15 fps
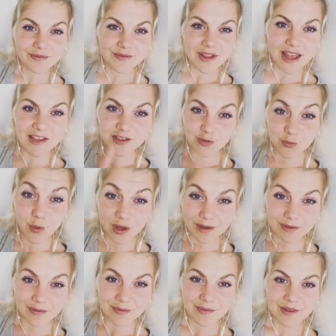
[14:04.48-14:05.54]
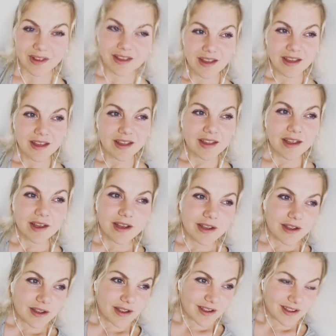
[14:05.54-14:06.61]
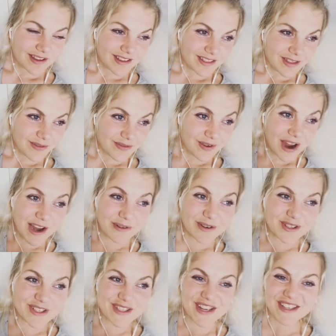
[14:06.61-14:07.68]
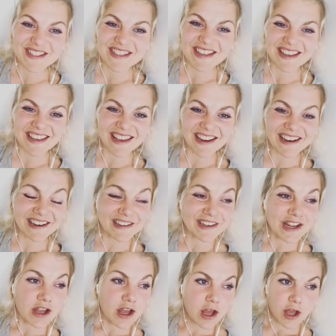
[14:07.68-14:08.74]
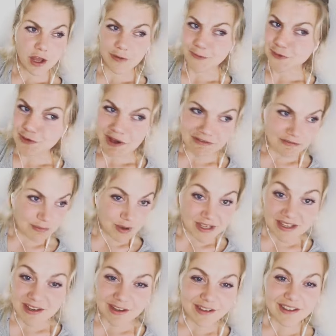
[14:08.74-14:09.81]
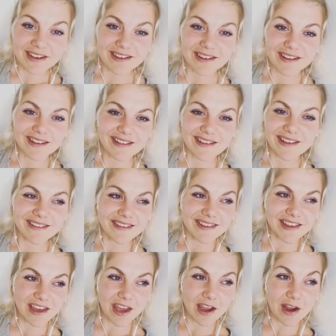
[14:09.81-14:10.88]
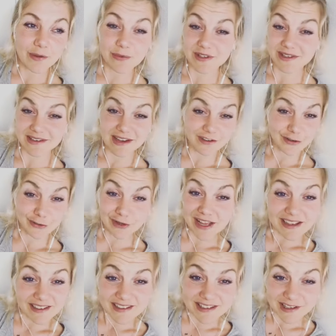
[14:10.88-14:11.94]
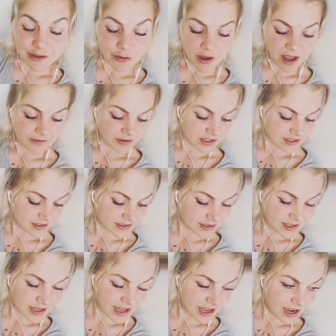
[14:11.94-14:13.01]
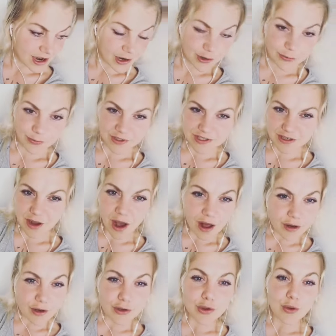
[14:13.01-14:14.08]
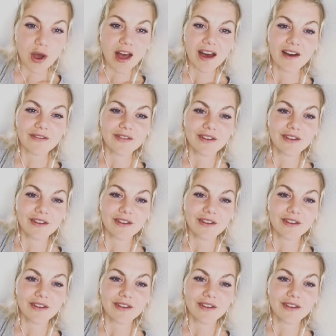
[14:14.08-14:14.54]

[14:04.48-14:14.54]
as one. The virus doesn't care if you have money or not. It doesn't care which nationality you have. It doesn't care which color you have.